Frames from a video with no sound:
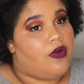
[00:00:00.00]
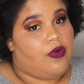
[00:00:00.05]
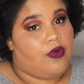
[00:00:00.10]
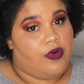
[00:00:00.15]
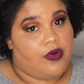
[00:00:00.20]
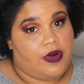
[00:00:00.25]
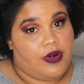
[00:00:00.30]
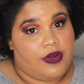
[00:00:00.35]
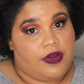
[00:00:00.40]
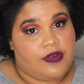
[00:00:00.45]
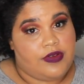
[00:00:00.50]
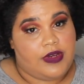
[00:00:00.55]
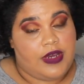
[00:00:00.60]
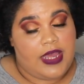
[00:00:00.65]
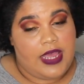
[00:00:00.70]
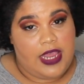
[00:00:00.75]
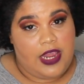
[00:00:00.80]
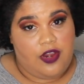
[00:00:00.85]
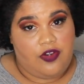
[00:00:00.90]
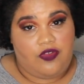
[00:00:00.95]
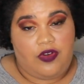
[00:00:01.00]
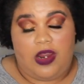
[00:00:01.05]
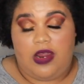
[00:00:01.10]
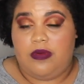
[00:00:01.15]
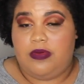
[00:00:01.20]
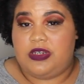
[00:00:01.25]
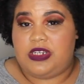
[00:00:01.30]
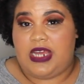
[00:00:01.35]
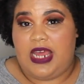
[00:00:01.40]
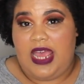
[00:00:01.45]
or a hair
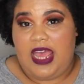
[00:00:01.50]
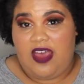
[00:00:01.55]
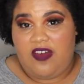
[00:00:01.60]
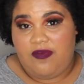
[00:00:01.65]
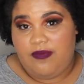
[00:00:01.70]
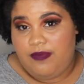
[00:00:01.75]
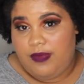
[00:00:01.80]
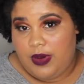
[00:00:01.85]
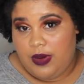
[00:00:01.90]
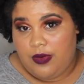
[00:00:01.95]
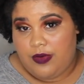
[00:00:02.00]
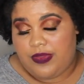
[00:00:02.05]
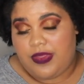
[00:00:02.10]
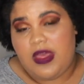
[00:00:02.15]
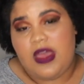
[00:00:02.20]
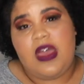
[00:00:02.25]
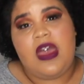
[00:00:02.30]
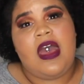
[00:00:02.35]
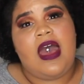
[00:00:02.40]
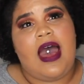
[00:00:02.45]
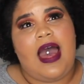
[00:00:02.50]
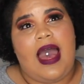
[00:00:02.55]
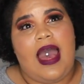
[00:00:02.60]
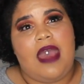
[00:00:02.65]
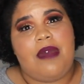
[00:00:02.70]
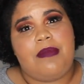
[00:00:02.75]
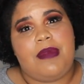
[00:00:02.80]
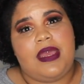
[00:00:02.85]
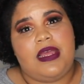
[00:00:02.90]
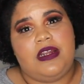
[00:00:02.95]
dryer, which I have both.
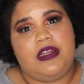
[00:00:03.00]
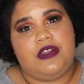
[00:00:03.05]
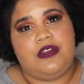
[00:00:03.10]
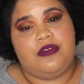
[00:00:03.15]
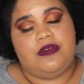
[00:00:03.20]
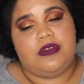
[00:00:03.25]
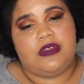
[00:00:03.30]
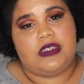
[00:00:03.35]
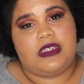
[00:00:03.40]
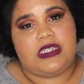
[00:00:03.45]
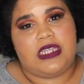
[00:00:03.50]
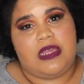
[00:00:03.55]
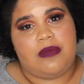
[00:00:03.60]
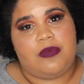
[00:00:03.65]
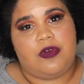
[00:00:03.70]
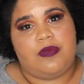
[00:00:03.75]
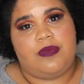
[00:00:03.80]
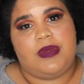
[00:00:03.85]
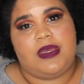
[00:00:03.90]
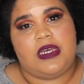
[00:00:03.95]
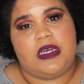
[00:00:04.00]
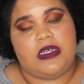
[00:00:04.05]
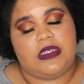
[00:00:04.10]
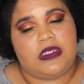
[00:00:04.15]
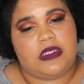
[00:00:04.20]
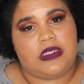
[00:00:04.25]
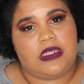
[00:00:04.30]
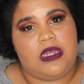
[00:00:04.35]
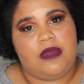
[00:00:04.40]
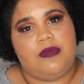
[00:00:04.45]
I mainly do the steamer
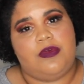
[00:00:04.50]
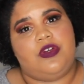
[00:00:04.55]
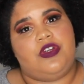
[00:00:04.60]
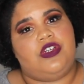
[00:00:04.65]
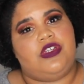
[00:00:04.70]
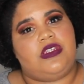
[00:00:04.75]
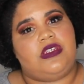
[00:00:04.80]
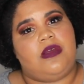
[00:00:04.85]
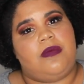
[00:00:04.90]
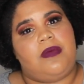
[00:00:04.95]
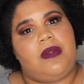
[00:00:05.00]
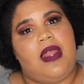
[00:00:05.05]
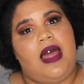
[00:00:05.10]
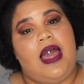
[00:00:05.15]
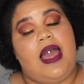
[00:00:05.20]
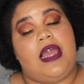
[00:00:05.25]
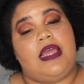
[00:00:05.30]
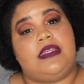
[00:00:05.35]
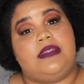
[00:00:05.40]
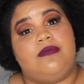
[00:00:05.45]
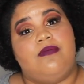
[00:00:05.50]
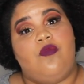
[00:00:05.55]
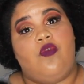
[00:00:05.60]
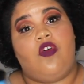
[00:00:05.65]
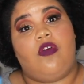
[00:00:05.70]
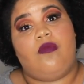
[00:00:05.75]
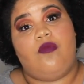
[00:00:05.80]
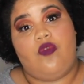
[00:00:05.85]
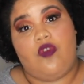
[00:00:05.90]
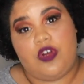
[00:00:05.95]
because steamer just applies
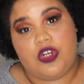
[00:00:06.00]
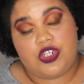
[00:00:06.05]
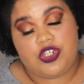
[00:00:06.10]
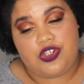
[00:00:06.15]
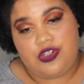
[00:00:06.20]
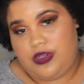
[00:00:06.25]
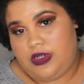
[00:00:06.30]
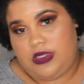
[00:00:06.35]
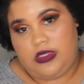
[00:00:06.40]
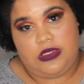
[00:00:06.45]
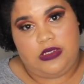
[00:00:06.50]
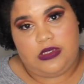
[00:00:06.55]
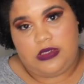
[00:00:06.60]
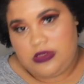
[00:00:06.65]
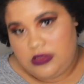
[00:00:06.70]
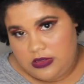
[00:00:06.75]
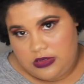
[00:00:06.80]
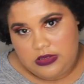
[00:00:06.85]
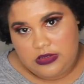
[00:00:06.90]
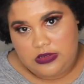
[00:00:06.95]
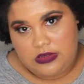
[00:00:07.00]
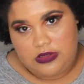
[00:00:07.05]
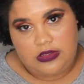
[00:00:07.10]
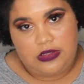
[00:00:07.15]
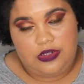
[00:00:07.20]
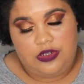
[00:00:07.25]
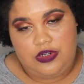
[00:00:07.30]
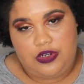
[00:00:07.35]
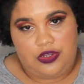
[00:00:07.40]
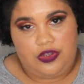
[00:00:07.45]
more moisture because,
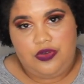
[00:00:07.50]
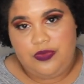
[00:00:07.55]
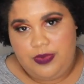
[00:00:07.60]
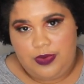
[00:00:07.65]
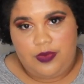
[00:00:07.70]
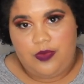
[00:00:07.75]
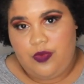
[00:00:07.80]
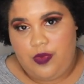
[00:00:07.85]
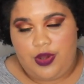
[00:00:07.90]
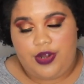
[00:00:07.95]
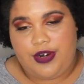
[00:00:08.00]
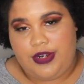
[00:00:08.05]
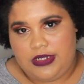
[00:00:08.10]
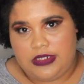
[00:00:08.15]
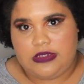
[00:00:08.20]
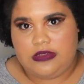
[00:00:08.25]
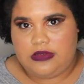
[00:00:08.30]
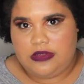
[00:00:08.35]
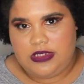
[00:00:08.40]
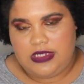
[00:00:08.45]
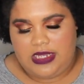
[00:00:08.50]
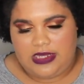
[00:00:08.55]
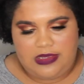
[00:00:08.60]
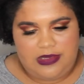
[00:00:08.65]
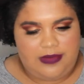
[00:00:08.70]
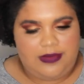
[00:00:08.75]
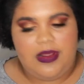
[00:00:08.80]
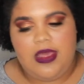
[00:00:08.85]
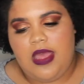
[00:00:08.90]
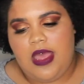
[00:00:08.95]
you know, you put water,
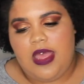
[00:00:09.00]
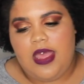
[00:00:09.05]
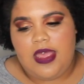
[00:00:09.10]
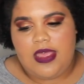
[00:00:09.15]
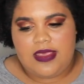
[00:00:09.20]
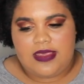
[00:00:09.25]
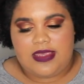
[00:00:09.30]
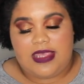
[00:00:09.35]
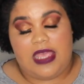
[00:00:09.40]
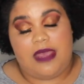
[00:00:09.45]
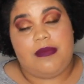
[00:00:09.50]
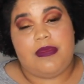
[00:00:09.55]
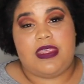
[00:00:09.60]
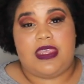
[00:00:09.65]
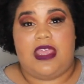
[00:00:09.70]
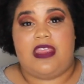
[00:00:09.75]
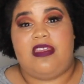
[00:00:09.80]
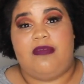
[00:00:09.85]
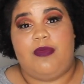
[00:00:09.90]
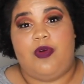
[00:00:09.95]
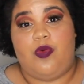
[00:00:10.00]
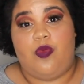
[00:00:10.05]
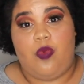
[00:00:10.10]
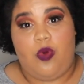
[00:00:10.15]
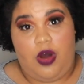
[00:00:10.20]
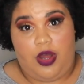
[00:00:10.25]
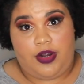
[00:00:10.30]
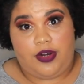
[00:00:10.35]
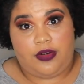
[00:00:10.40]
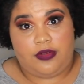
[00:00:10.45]
nothing. Steam is nothing but
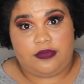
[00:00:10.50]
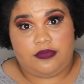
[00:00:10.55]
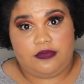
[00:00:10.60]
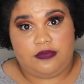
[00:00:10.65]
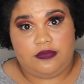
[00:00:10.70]
water.